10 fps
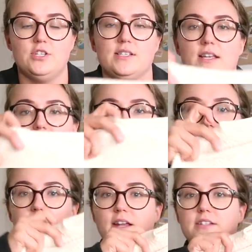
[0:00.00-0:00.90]
just like
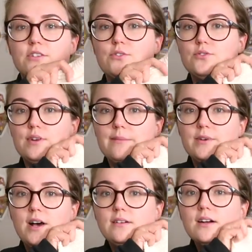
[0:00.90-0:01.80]
this nice
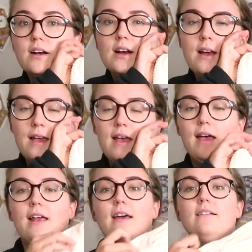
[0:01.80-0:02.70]
cream color,
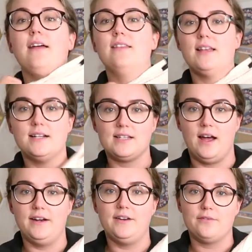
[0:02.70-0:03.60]
and I like that it's
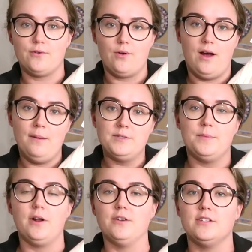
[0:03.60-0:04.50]
kind of cropped,
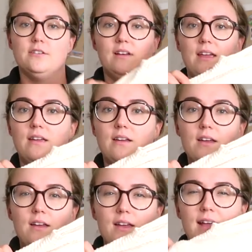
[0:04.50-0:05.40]
but also like
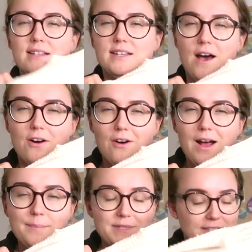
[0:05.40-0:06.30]
it's not
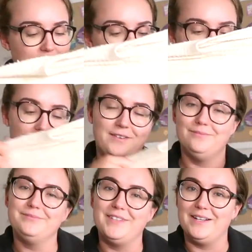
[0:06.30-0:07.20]
cropped. So I don't,
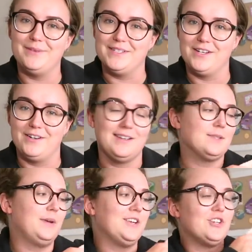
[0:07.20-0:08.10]
that wasn't a good
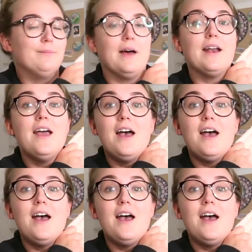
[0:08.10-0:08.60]
explanation, but